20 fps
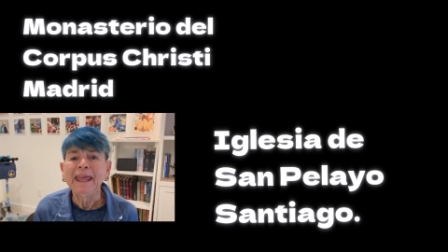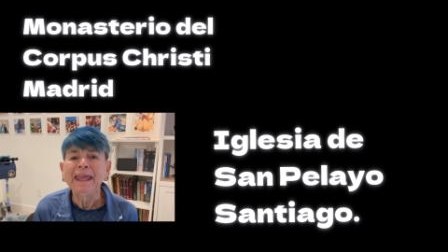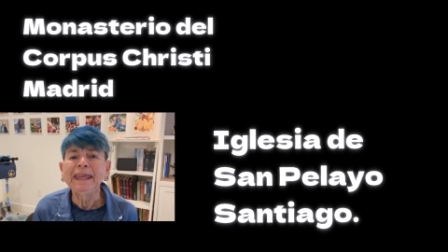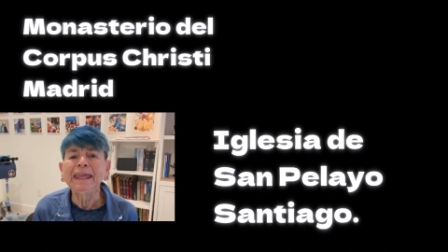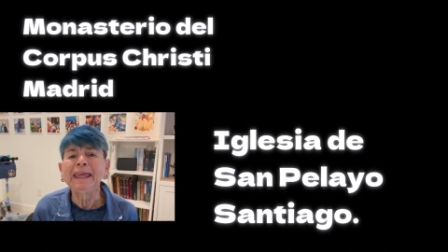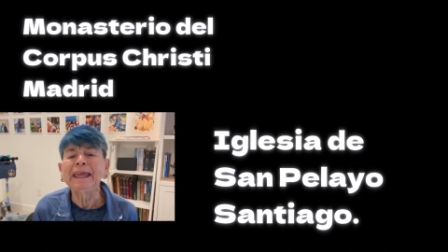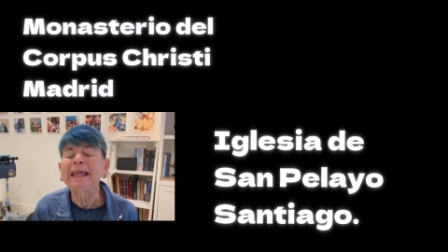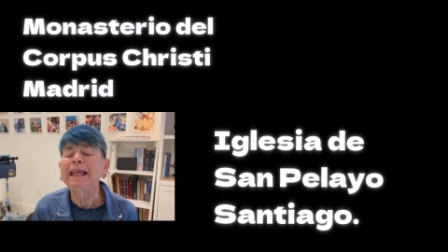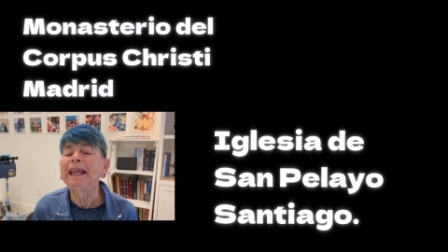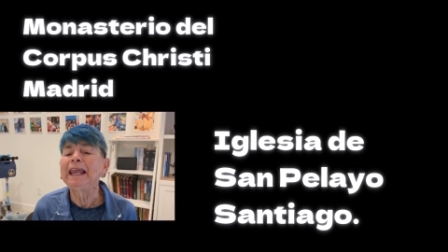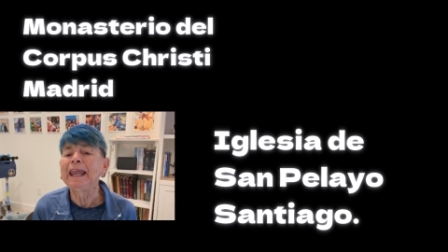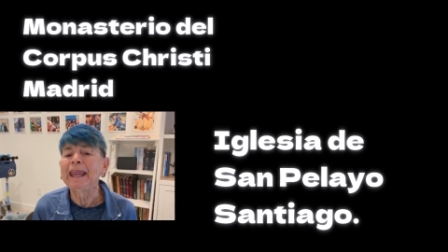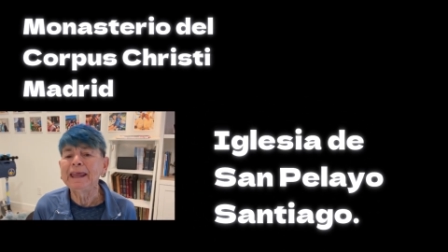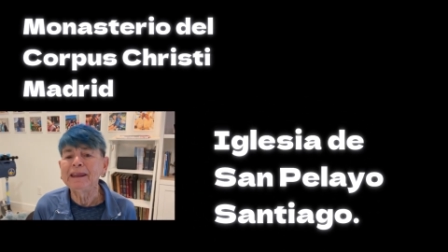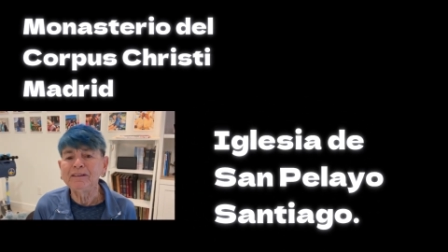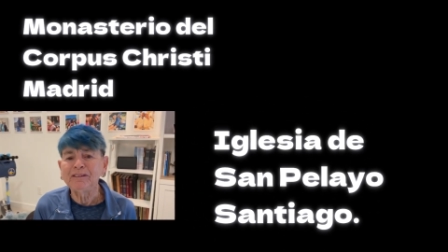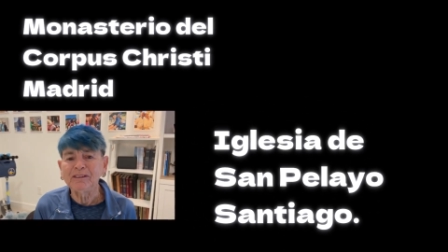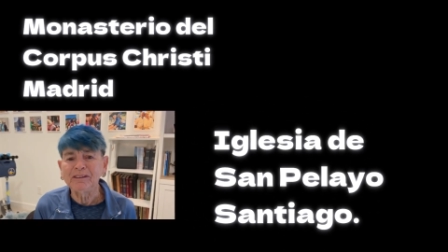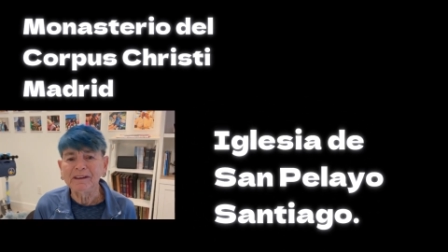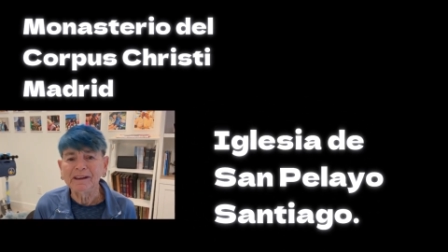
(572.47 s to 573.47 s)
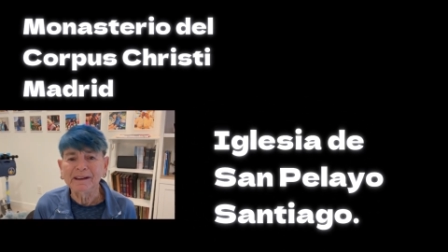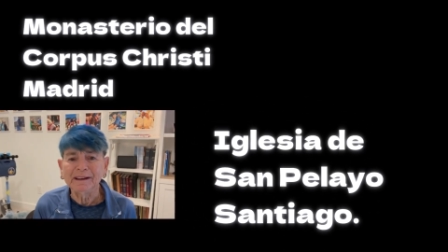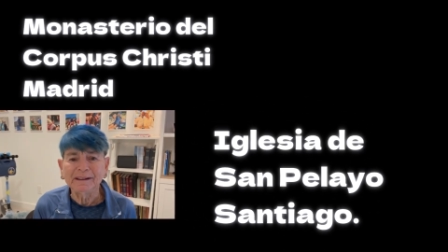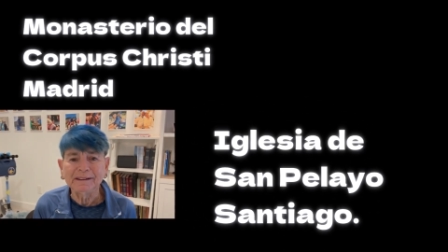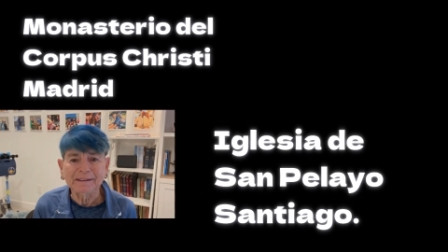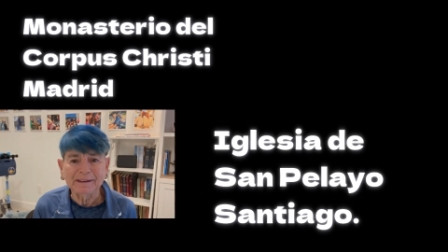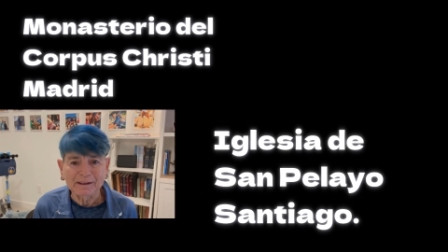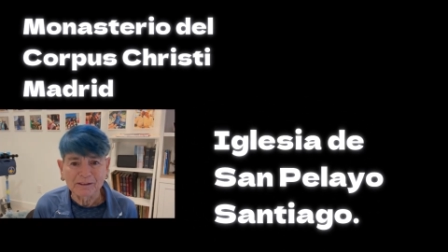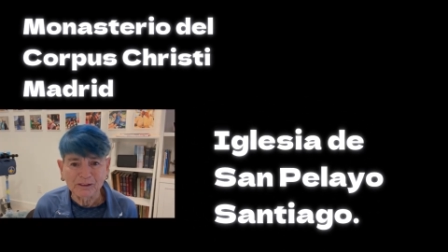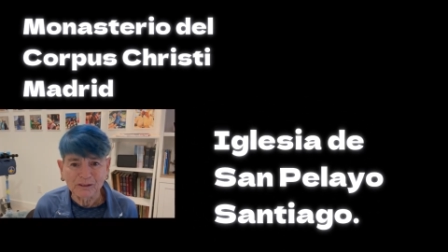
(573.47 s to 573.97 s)
Iglesia
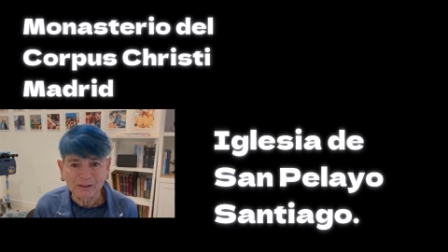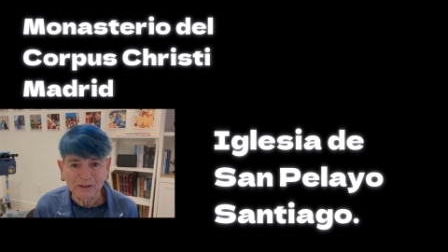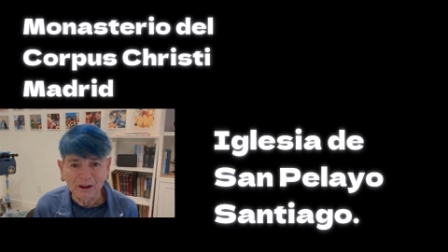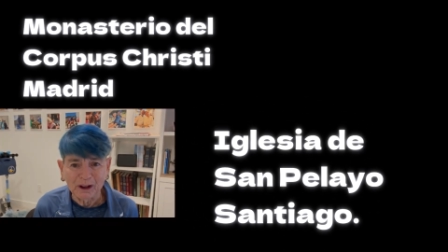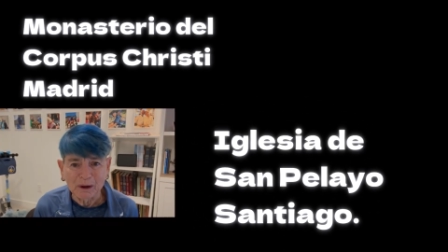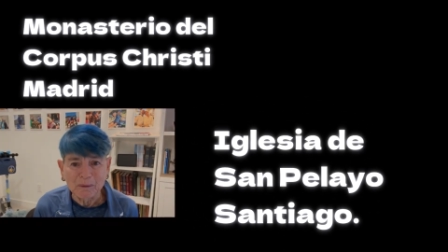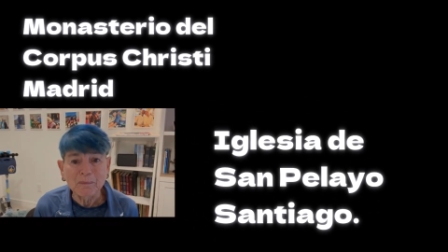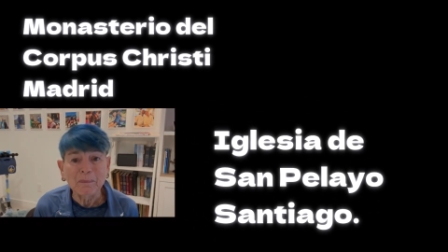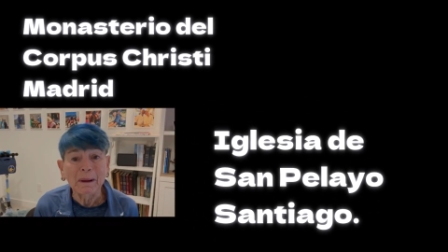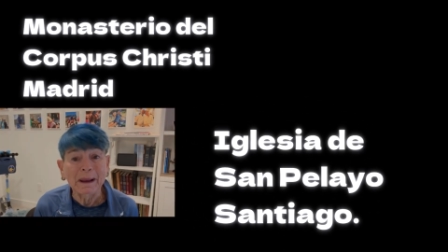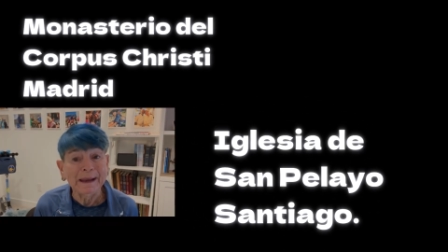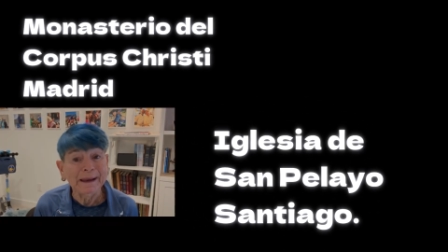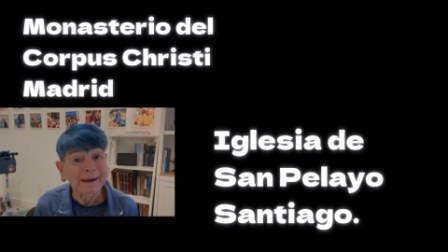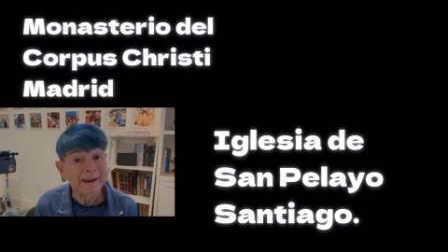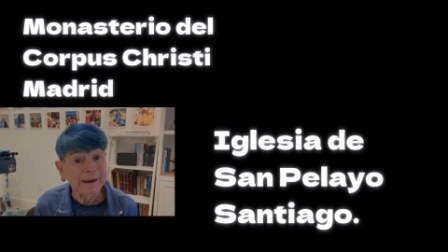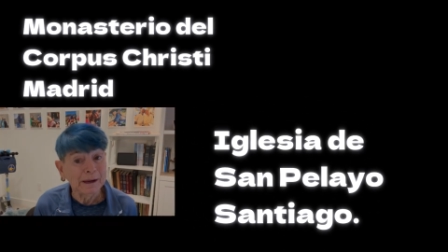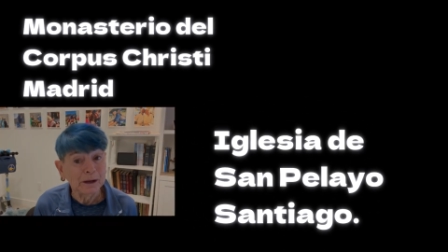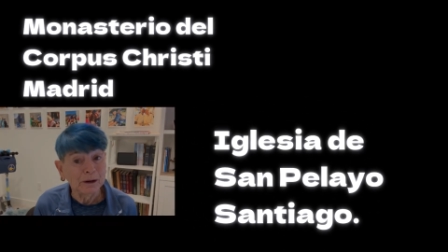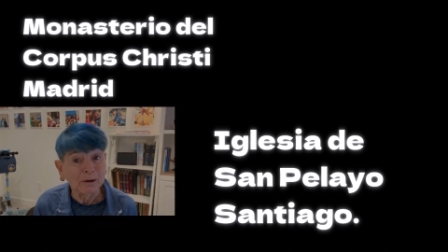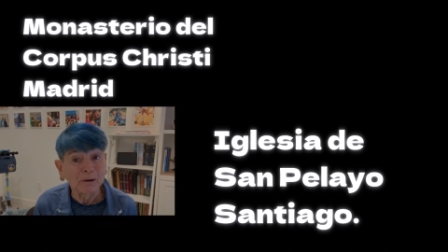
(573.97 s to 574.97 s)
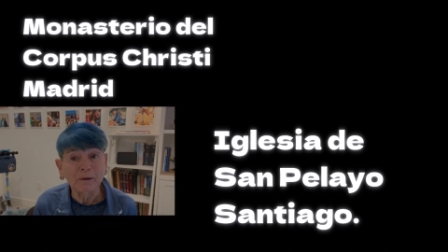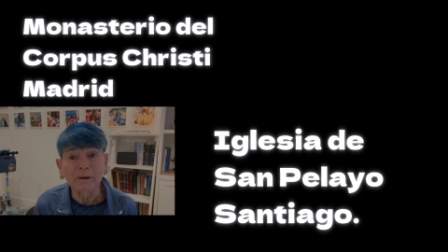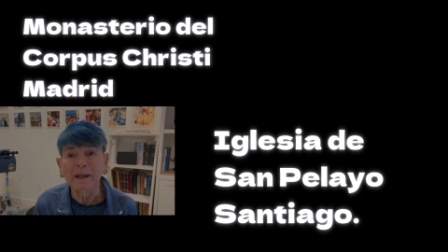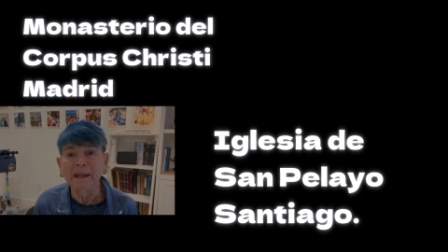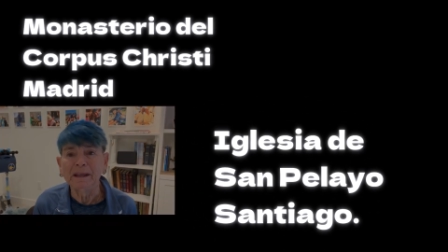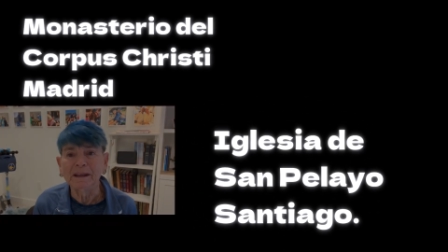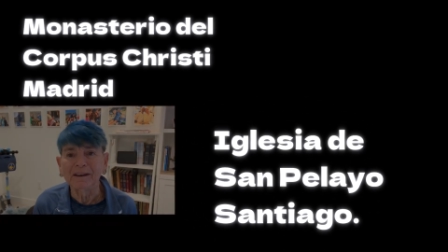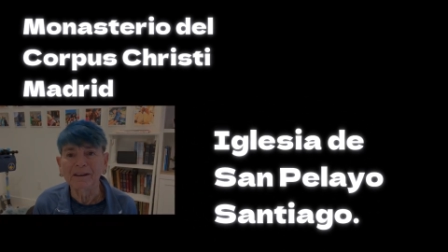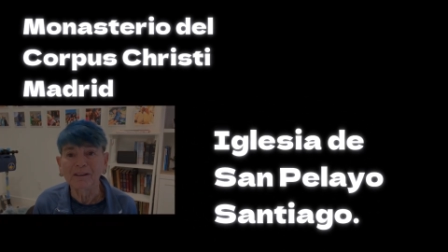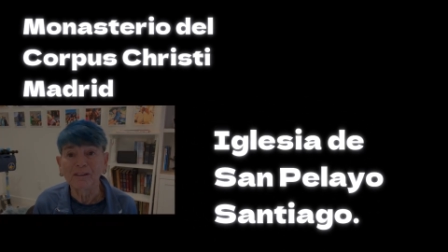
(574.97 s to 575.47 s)
de San Peleo
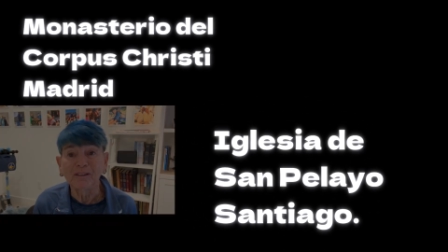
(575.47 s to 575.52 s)
in